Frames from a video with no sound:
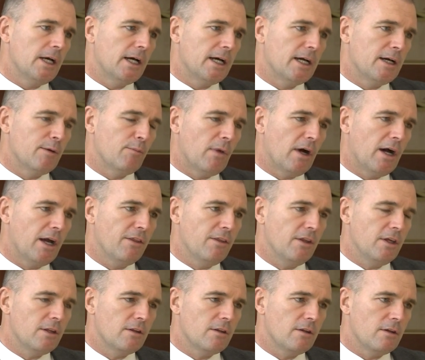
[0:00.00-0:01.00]
I
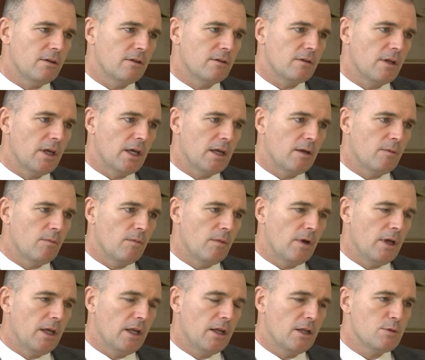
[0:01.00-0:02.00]
think that
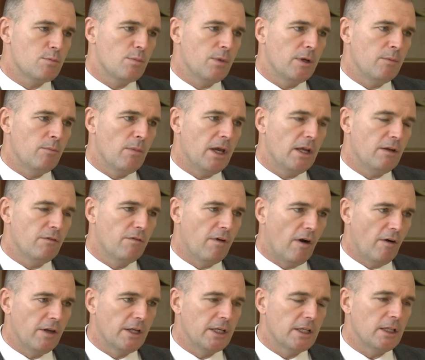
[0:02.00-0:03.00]
it has been made
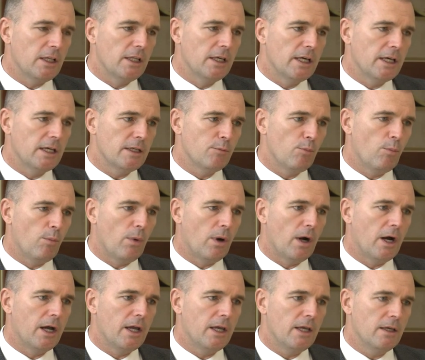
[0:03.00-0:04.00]
very clear
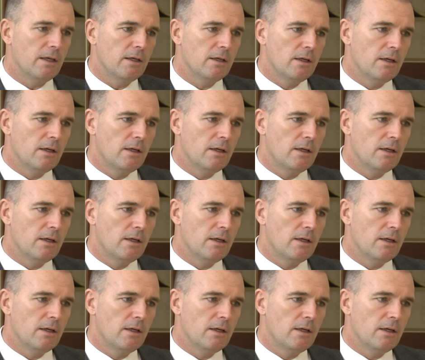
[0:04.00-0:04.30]
by